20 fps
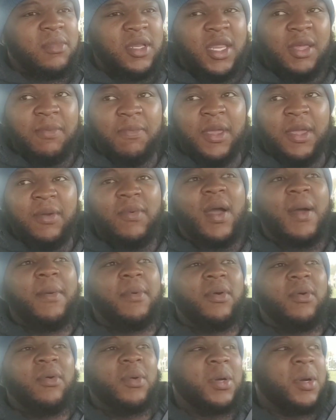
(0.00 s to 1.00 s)
But he beat
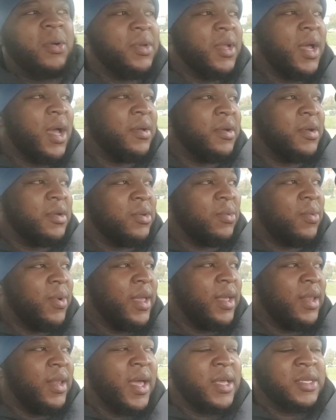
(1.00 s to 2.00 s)
Robert Guerrero down there at the
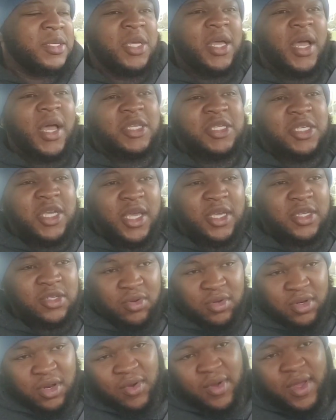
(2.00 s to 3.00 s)
weight class. He got
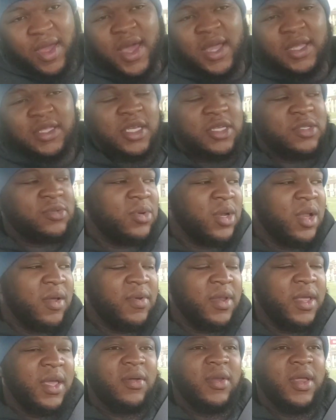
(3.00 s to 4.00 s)
changed to a no contest,
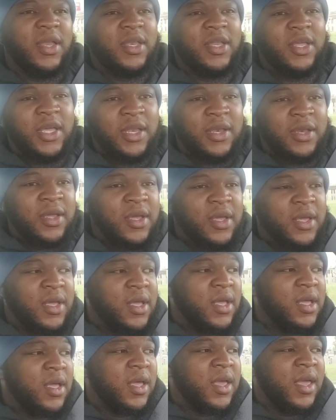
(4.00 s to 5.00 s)
whatever the hell they did.
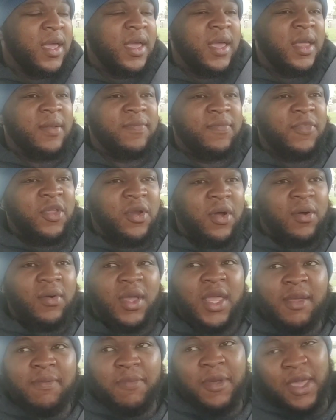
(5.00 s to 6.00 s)
And you
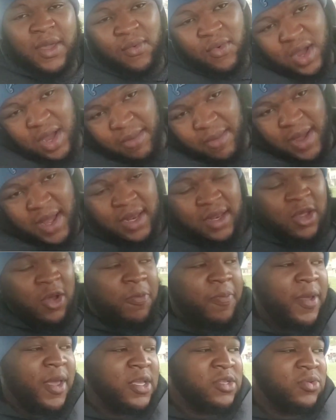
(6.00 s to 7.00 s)
know he beat Juan
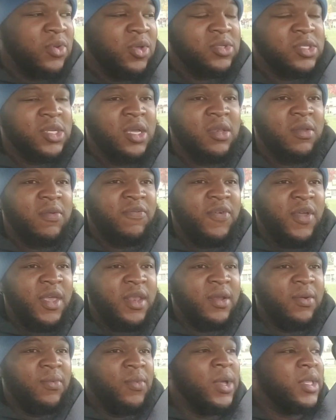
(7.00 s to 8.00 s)
Manuel Lopez when he was
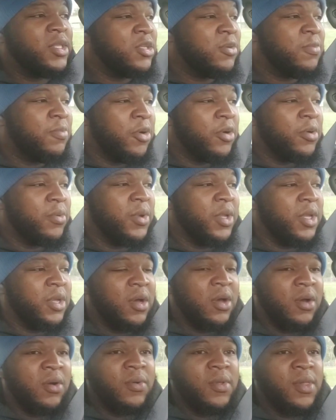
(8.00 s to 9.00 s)
undefeated and went to Puerto
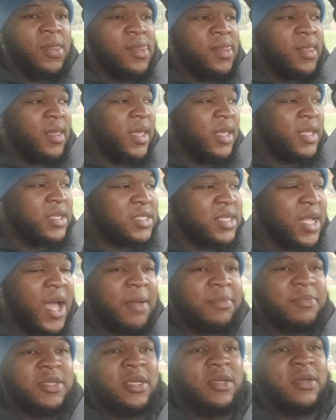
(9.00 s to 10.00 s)
Rico and
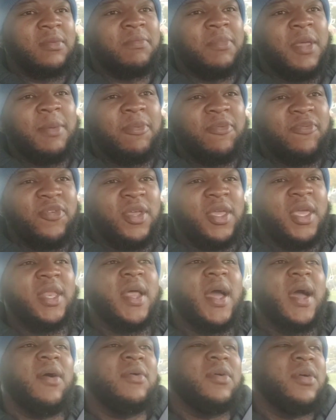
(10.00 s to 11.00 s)
stopped him. People
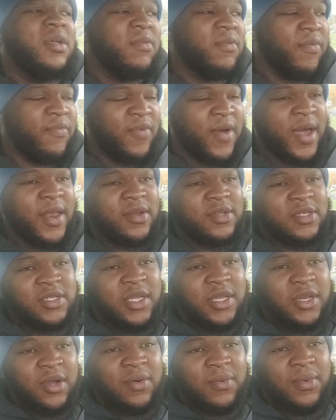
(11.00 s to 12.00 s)
forget how good of a fighter
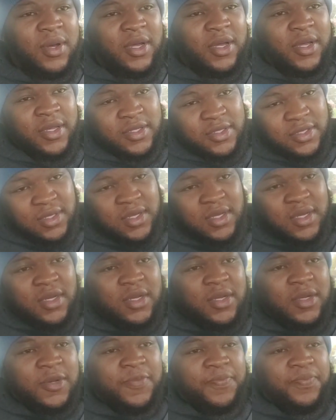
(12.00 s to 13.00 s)
Salido was.
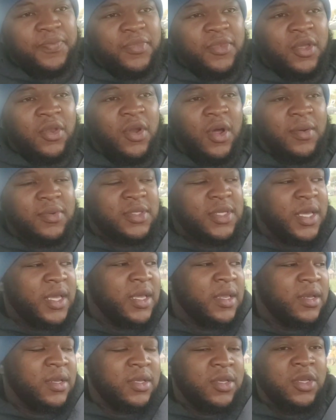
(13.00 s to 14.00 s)
You know what I'm
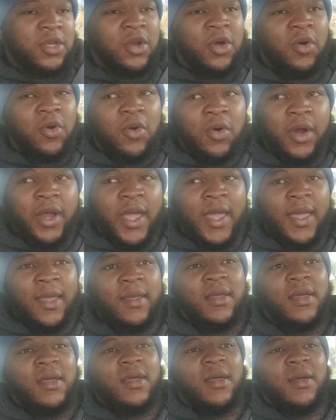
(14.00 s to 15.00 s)
saying? You know,
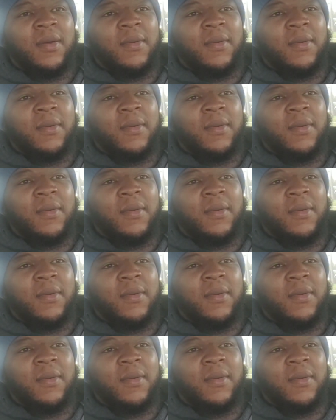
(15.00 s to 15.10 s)
Jorge